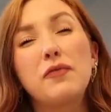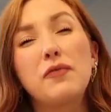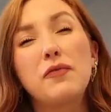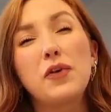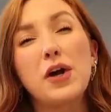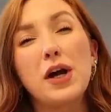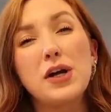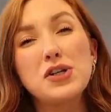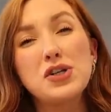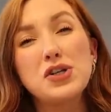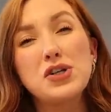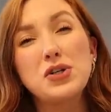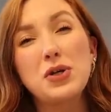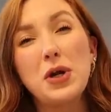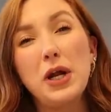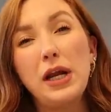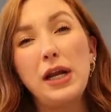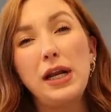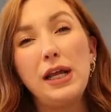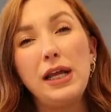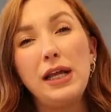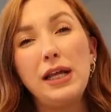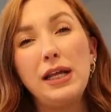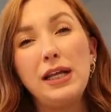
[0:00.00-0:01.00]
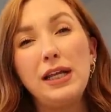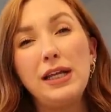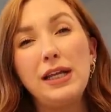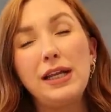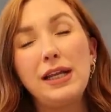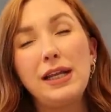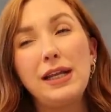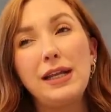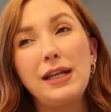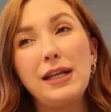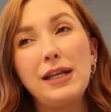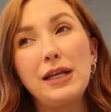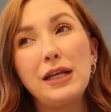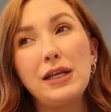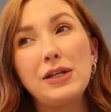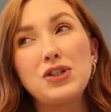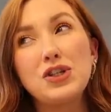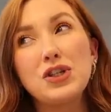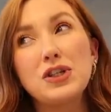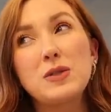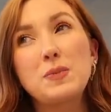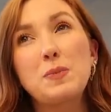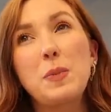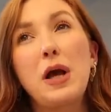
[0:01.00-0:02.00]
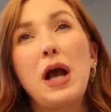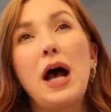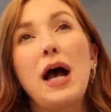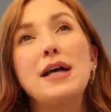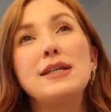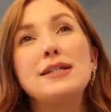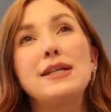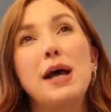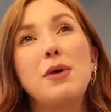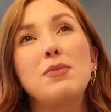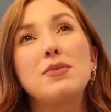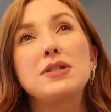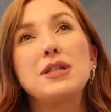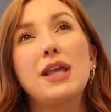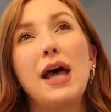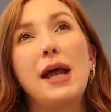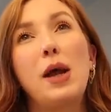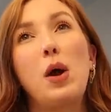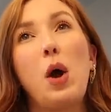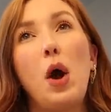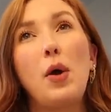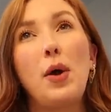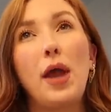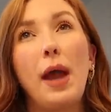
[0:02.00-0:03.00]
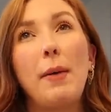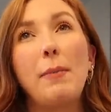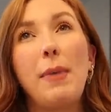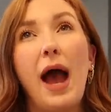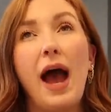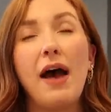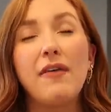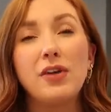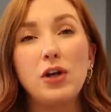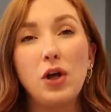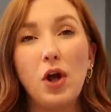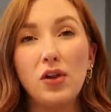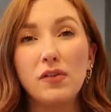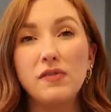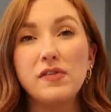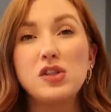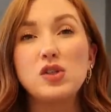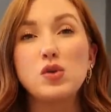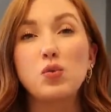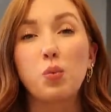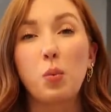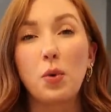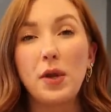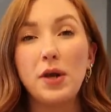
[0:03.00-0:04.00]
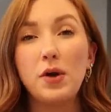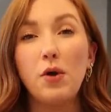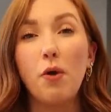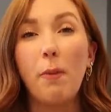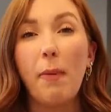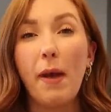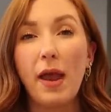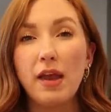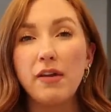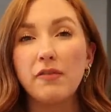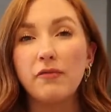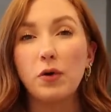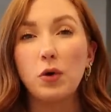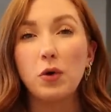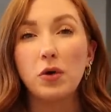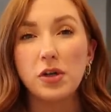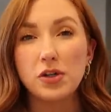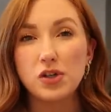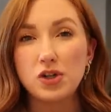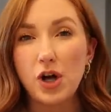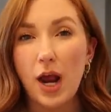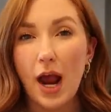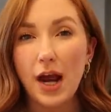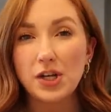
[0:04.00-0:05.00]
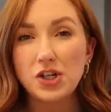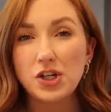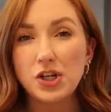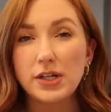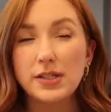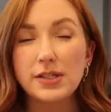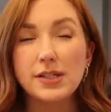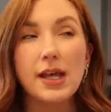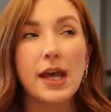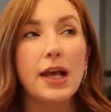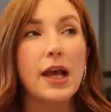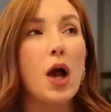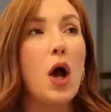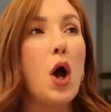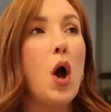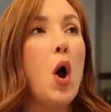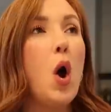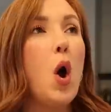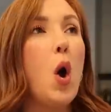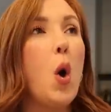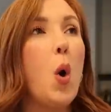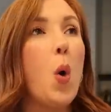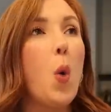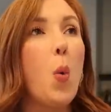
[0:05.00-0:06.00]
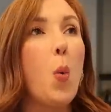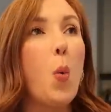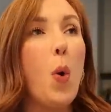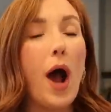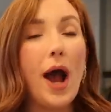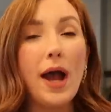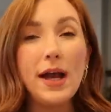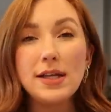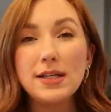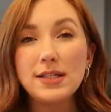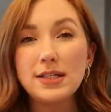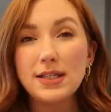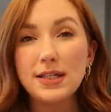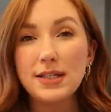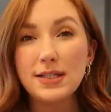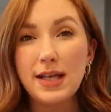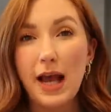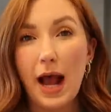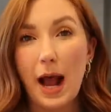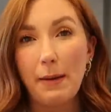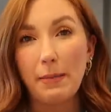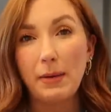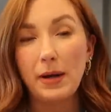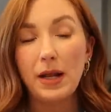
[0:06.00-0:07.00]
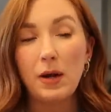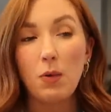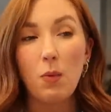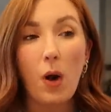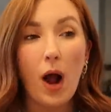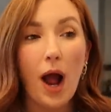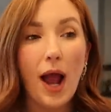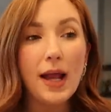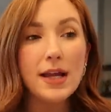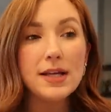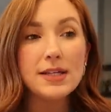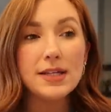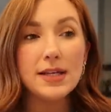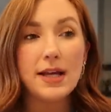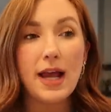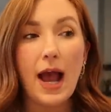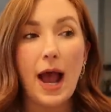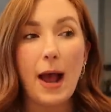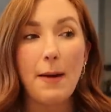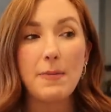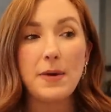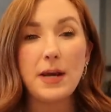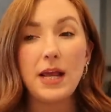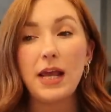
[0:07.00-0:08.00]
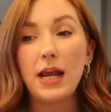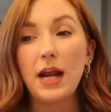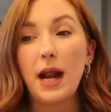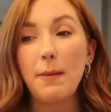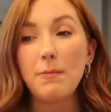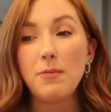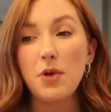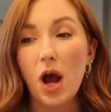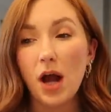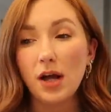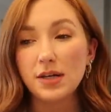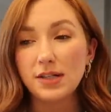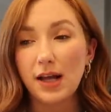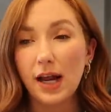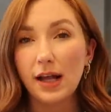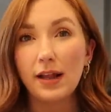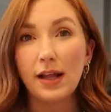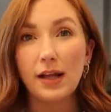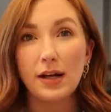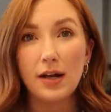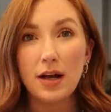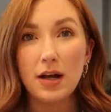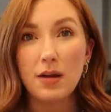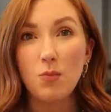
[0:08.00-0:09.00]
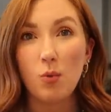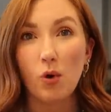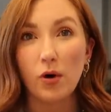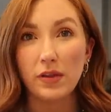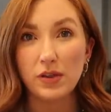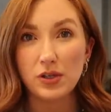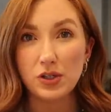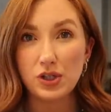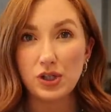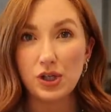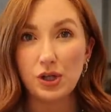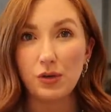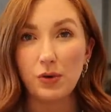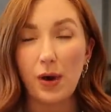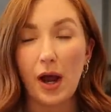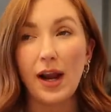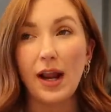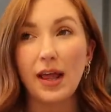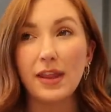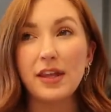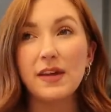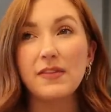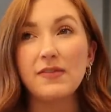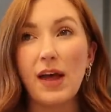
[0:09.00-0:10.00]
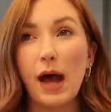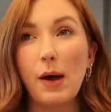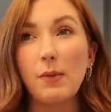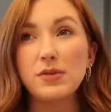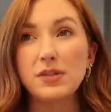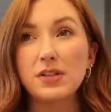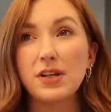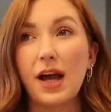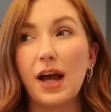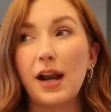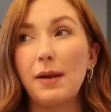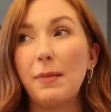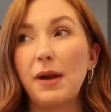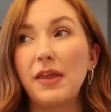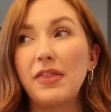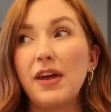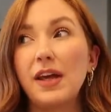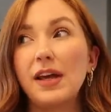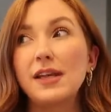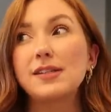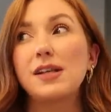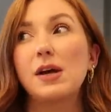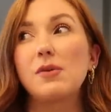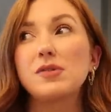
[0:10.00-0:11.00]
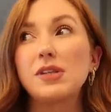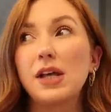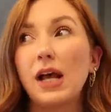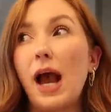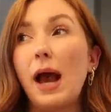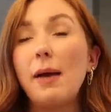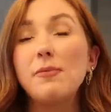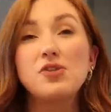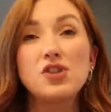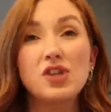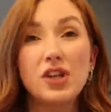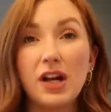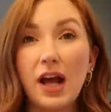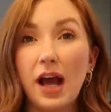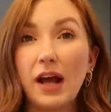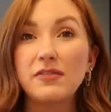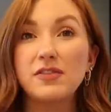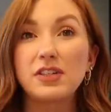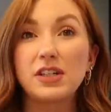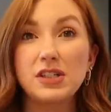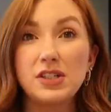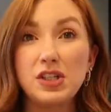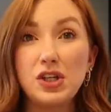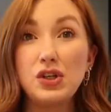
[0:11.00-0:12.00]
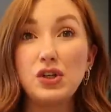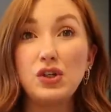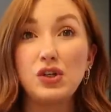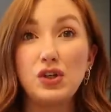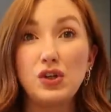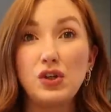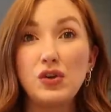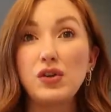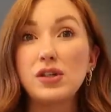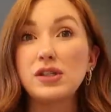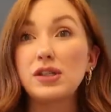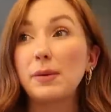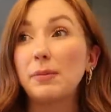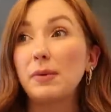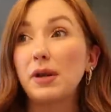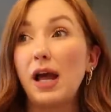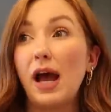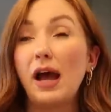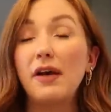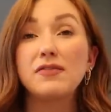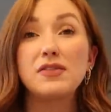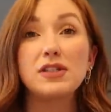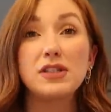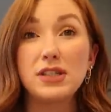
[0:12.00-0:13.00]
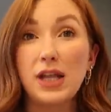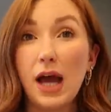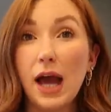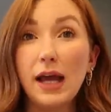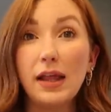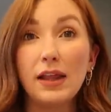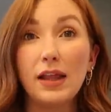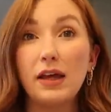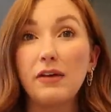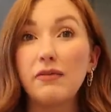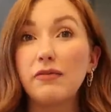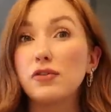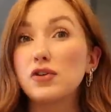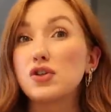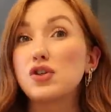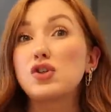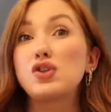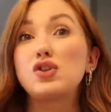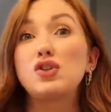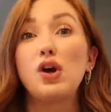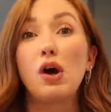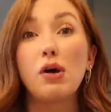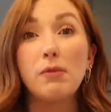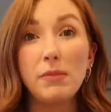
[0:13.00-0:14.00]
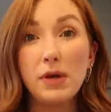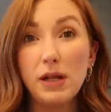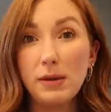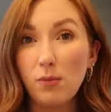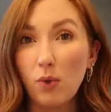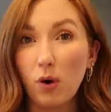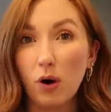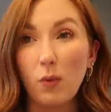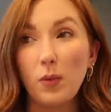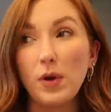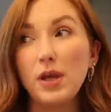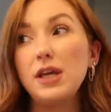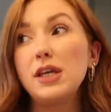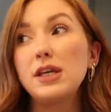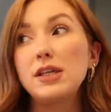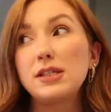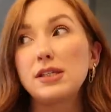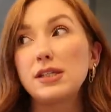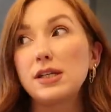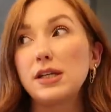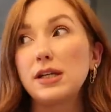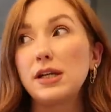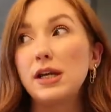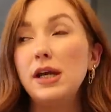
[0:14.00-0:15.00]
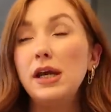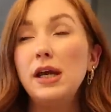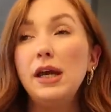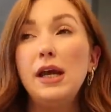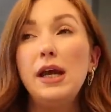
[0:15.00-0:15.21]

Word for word: frustrated just because I was like, okay, I'm having all of these real painful contractions. Like why is this happening? Why is it happening and I'm not dilated any more than two? And I think that was kind of my thing is I was like, I'm just gonna have to continue to do this. I'm gonna have to dilate for so many more weeks and